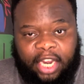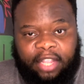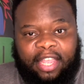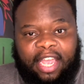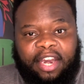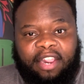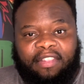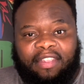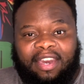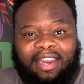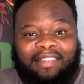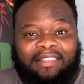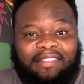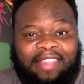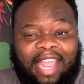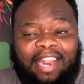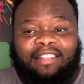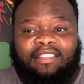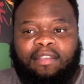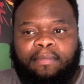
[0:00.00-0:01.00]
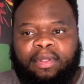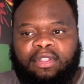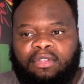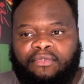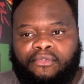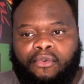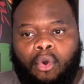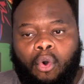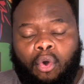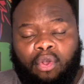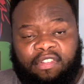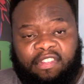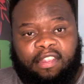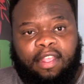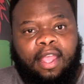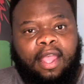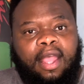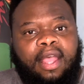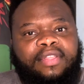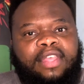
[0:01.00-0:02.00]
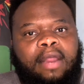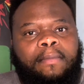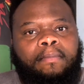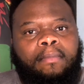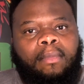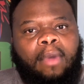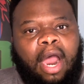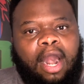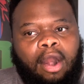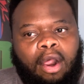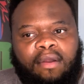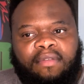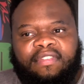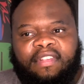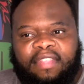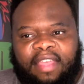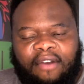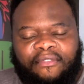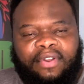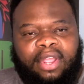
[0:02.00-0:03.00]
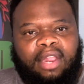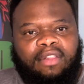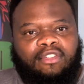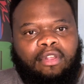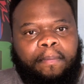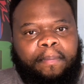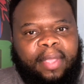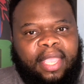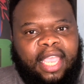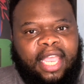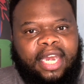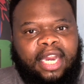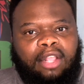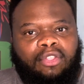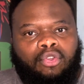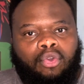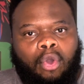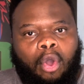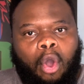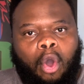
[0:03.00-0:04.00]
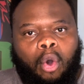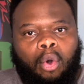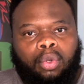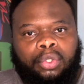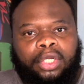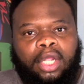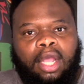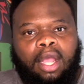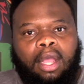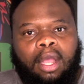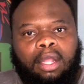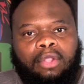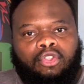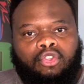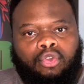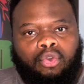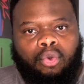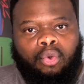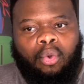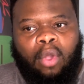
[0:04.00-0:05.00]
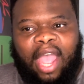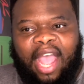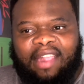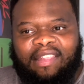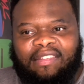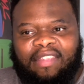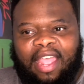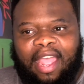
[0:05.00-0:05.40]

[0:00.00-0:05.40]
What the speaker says: That is a sentiment, of course, that a lot of South Africans are beginning to hold to as